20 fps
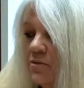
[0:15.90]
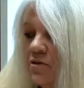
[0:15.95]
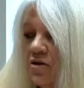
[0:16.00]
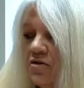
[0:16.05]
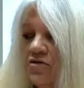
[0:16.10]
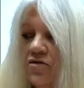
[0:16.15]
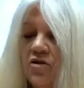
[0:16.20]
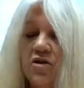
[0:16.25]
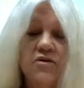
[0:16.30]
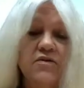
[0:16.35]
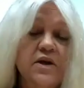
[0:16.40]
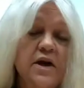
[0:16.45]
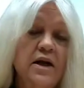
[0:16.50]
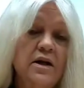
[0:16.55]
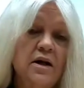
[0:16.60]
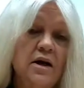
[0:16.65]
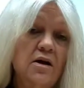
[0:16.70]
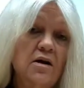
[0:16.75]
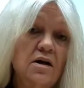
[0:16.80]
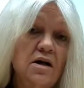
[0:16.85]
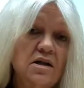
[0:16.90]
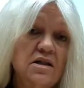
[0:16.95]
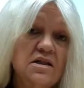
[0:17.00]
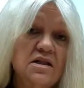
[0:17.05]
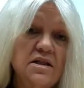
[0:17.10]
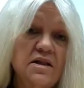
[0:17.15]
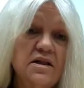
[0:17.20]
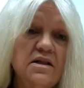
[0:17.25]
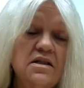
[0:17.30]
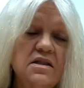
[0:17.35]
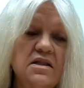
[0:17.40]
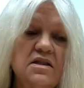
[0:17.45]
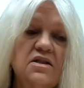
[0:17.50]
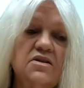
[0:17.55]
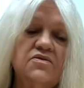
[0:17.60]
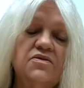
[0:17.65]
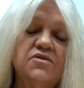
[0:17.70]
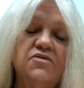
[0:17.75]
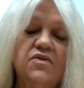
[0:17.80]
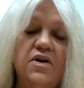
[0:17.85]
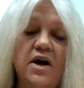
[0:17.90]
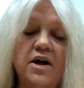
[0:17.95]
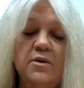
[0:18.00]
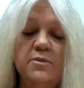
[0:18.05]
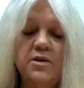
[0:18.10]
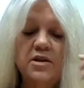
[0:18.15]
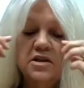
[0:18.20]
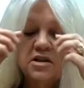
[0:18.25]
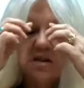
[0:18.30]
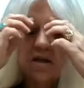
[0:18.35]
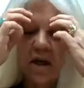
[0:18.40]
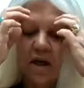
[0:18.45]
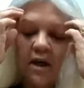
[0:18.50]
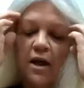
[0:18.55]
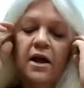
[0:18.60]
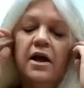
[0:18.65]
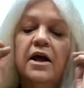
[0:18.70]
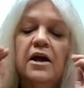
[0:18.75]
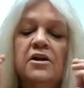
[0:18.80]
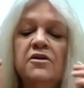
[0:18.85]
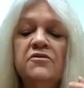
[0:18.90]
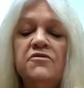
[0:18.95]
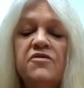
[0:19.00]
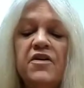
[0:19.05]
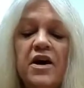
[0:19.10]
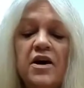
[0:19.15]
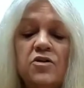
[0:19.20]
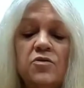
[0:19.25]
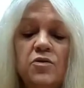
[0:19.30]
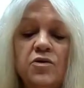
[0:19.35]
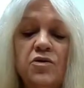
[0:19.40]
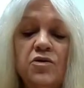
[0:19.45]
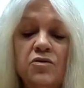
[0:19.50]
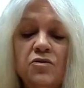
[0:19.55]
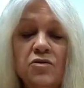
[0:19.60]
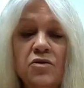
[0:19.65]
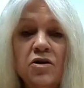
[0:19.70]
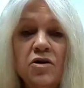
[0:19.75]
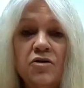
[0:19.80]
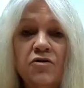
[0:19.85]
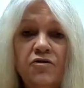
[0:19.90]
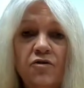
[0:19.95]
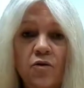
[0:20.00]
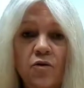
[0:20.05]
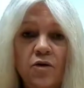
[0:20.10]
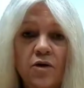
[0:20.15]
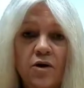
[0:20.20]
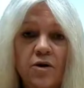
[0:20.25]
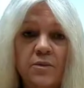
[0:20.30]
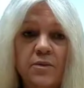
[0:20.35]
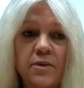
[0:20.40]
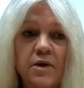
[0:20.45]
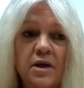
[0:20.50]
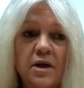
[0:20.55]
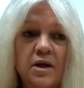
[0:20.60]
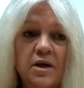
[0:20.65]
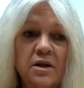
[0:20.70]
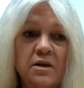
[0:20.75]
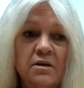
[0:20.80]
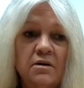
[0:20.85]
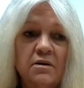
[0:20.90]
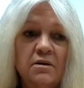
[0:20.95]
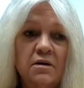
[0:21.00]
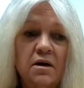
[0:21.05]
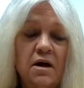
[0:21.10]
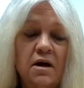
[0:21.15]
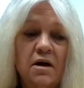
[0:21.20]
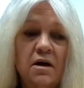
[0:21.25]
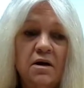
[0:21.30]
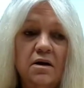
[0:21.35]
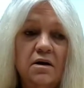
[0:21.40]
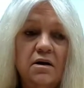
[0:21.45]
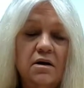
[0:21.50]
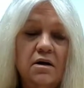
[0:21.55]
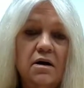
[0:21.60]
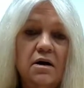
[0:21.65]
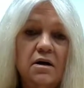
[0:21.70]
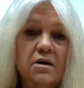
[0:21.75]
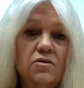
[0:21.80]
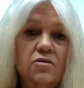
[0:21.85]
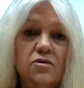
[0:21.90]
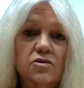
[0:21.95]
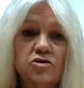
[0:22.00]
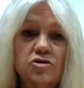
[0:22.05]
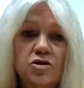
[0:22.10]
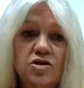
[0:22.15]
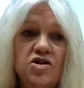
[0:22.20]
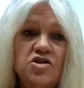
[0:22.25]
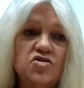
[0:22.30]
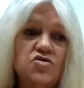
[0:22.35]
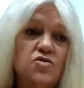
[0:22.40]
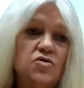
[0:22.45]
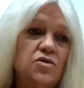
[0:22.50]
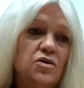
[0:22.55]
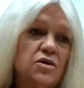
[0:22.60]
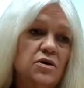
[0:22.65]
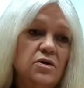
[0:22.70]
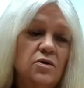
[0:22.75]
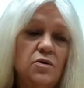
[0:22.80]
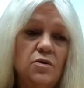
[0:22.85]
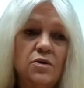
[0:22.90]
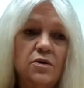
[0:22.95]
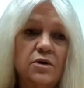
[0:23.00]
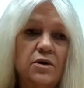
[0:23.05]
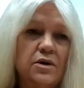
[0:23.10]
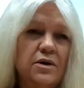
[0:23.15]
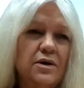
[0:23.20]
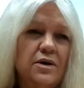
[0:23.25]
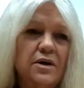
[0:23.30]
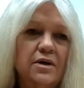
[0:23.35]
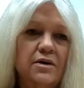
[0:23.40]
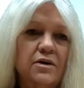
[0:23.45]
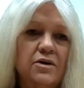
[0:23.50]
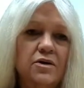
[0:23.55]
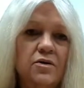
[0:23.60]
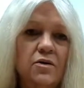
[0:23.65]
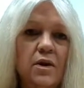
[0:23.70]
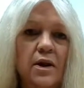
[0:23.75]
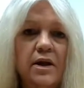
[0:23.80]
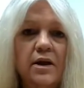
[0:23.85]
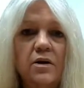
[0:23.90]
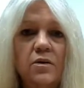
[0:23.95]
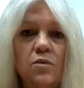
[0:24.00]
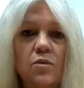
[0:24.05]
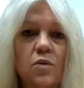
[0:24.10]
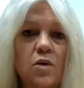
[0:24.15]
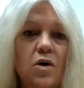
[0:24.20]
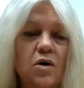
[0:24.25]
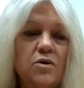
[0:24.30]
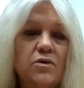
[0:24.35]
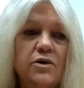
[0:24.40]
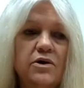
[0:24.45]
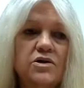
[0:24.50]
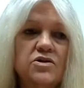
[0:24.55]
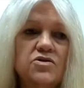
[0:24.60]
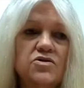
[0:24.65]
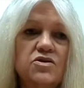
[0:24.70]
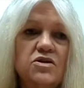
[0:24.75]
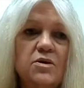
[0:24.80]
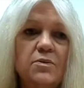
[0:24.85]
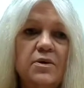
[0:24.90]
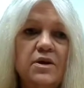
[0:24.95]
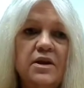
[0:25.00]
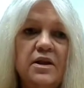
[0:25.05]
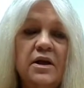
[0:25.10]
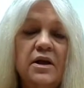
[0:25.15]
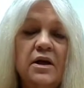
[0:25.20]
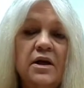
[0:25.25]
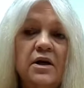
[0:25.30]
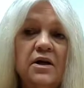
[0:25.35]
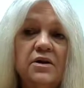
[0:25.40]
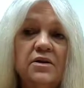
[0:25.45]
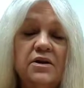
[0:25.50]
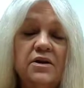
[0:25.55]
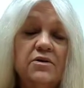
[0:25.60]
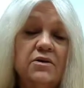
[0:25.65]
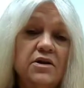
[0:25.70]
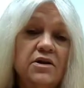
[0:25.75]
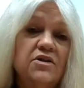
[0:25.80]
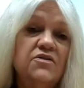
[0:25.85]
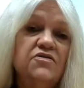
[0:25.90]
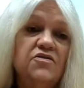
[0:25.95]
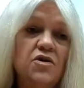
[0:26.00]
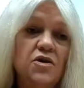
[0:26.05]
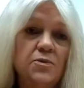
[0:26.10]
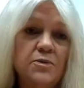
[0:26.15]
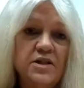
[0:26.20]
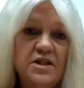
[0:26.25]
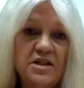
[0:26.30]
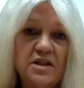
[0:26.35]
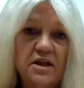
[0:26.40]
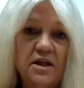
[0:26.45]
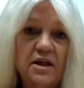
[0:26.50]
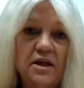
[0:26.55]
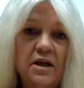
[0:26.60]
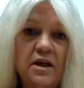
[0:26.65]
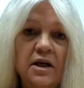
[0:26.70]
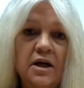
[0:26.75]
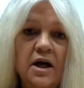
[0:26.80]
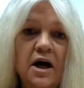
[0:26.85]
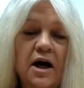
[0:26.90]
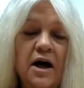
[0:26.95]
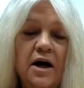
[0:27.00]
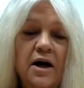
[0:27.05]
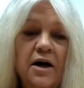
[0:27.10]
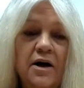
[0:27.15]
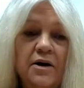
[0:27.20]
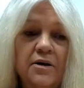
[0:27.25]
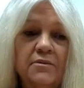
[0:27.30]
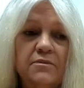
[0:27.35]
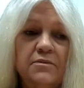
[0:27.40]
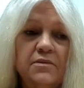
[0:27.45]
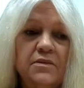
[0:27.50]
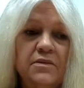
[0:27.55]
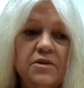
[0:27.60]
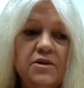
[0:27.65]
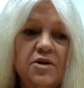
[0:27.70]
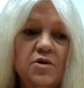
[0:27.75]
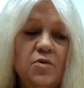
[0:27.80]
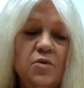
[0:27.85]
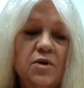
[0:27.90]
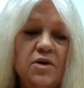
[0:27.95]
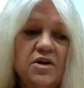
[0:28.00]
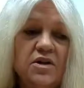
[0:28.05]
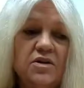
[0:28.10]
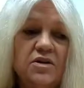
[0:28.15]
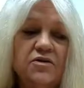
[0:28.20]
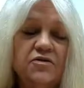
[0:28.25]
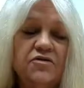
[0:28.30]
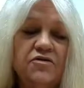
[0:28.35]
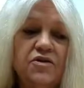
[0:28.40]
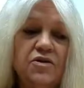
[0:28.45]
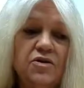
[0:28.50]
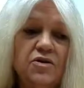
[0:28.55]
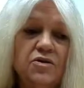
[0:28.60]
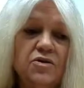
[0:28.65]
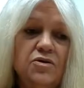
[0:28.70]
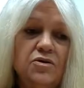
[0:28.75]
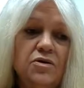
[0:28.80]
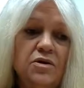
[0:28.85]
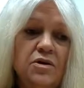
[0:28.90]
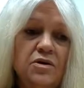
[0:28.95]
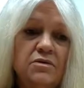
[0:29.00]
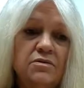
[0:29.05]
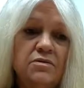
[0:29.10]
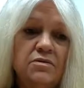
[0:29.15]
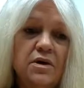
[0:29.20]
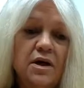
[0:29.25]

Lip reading: they're full of antioxidants and different vitamins. And in fact, when you look for them in a grocery store or, you know, like a Walgreens or something like that, they're in the pharmacy. They're one of the few